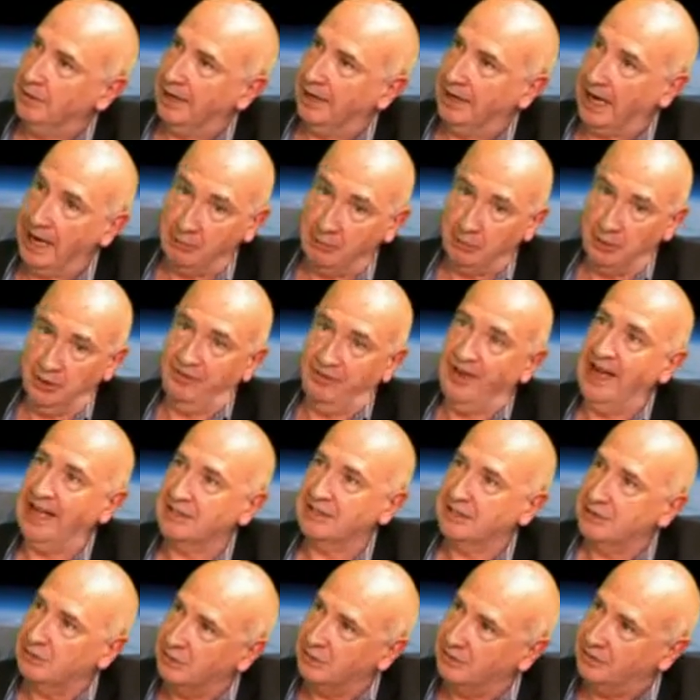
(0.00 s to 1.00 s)
and I would have
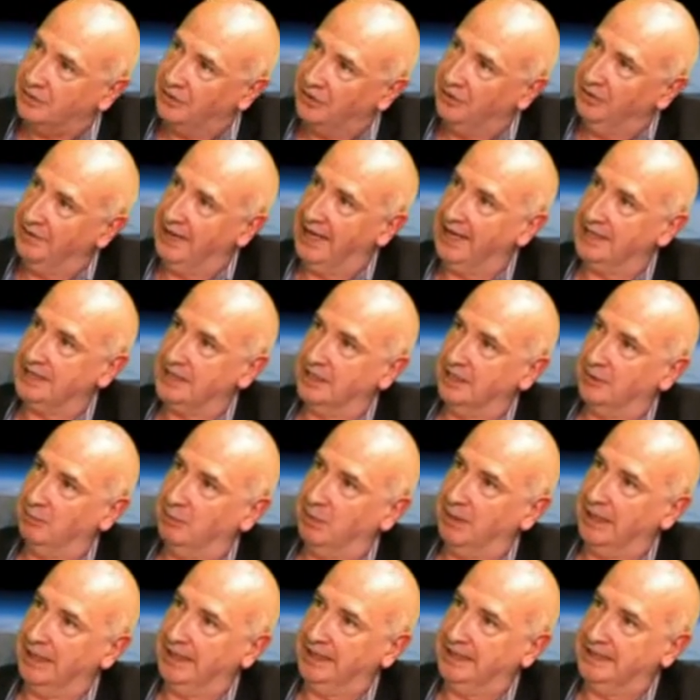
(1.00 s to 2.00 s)
had to have done that to
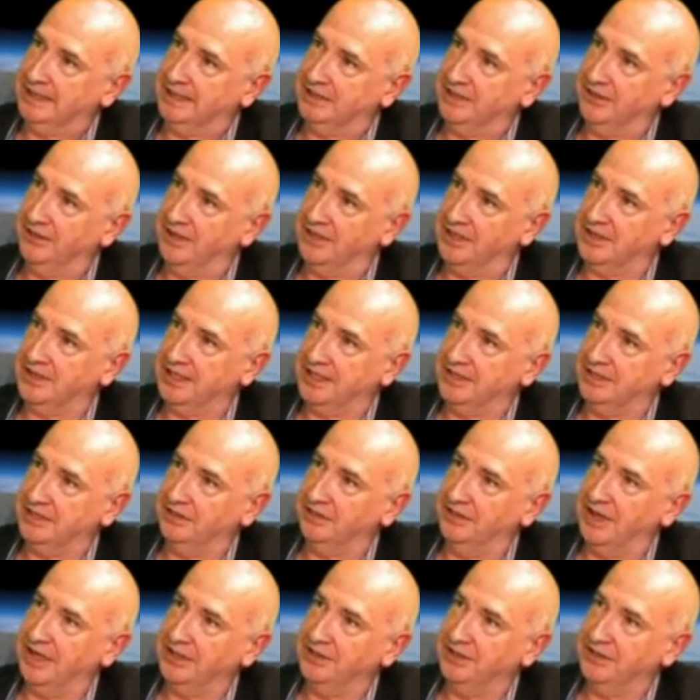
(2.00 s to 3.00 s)
complete it to their
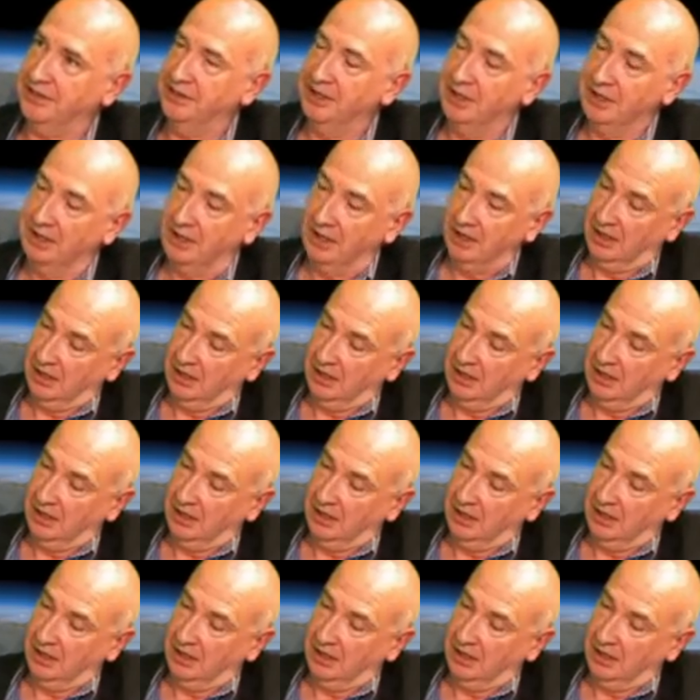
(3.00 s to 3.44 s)
satisfaction,